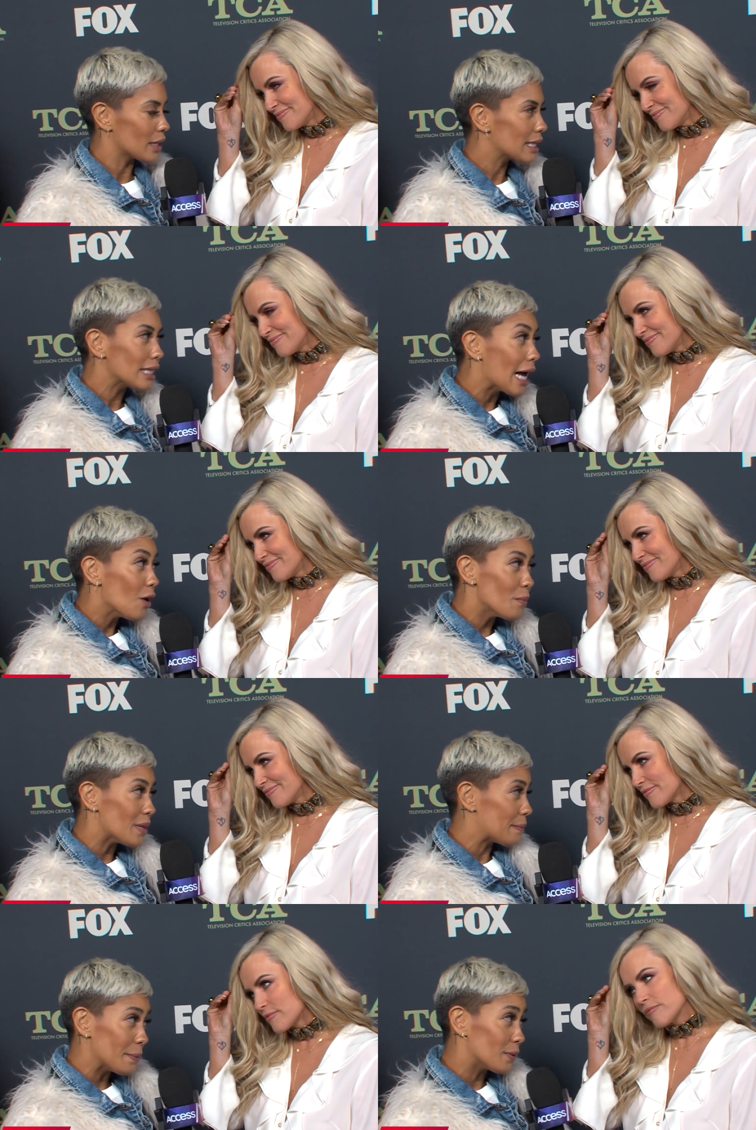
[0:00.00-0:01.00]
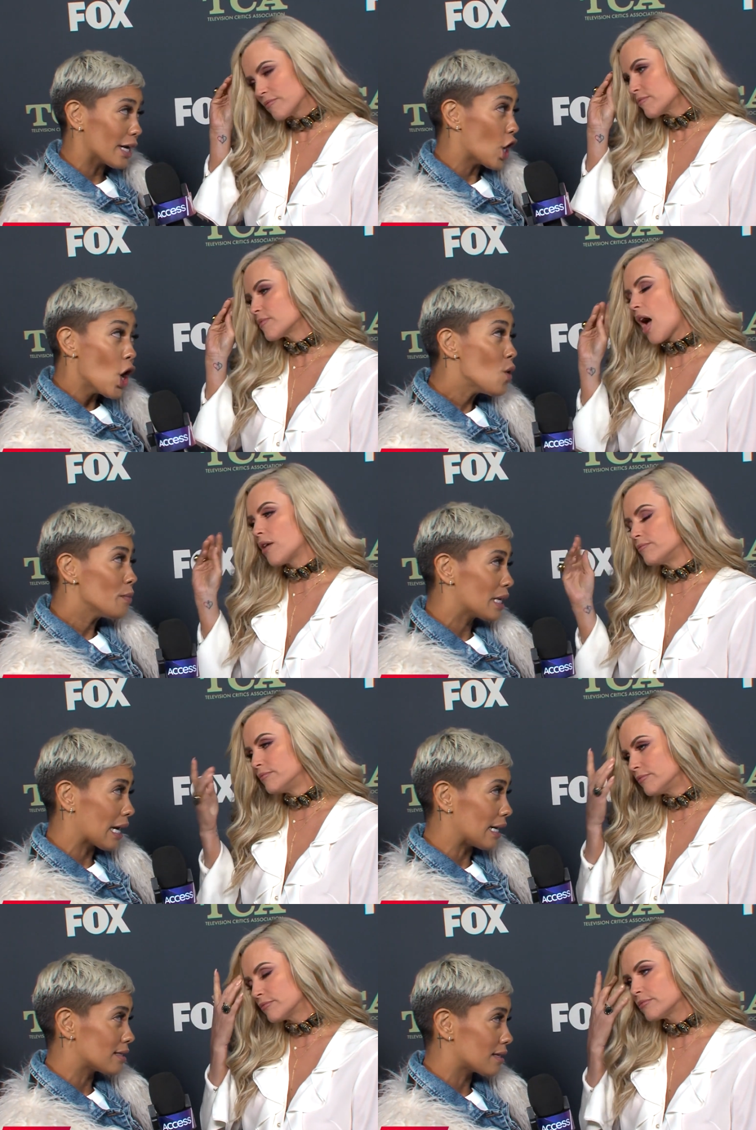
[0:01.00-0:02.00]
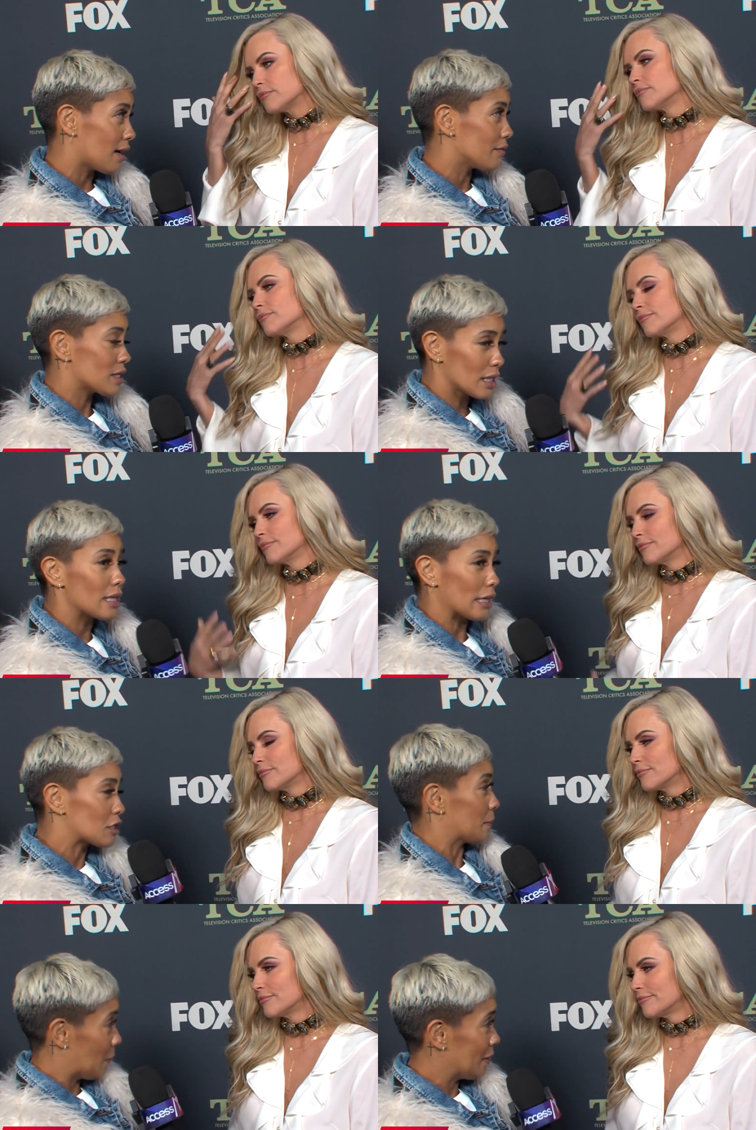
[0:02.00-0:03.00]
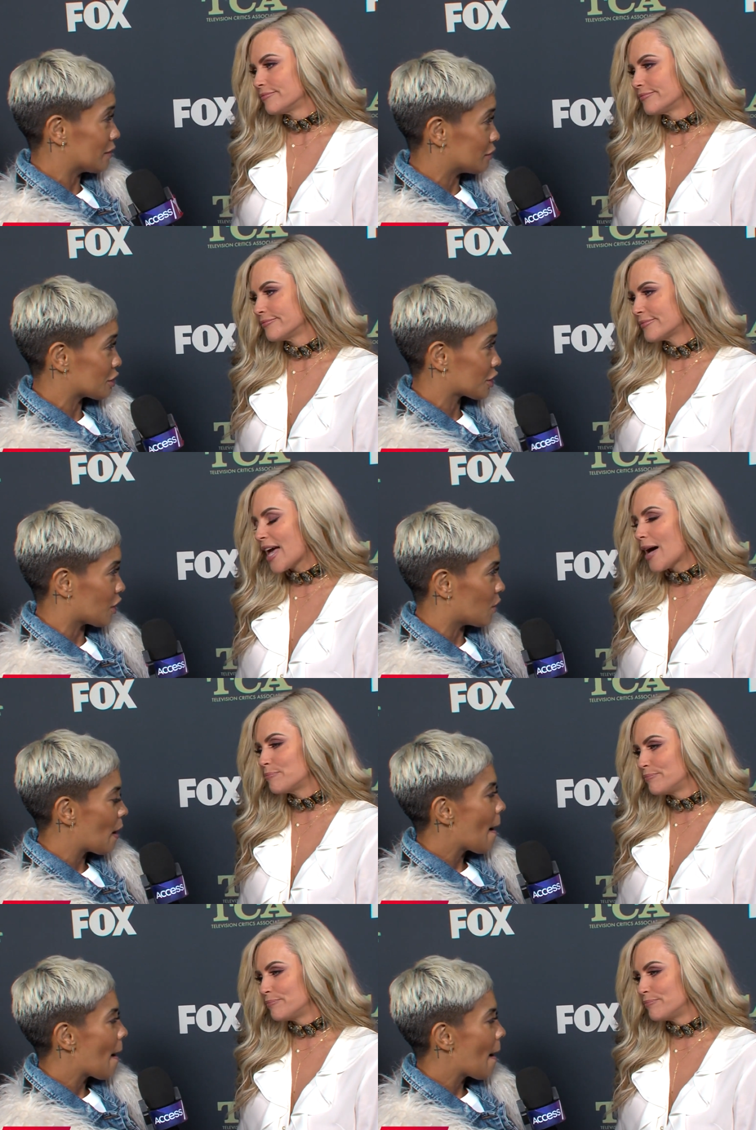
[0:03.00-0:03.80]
Speaker 1: get the help that people at home no. get. Obviously, that's the point of this show. Yep.